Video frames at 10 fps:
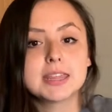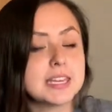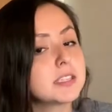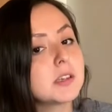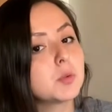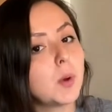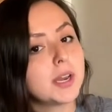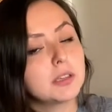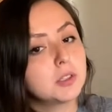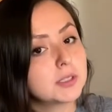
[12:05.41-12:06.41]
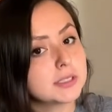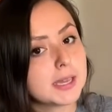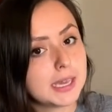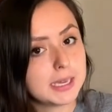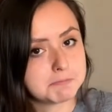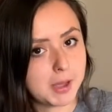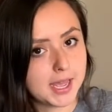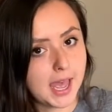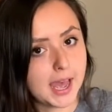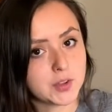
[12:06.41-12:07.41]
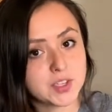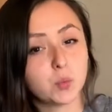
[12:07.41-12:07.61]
This is what it looks like in my house.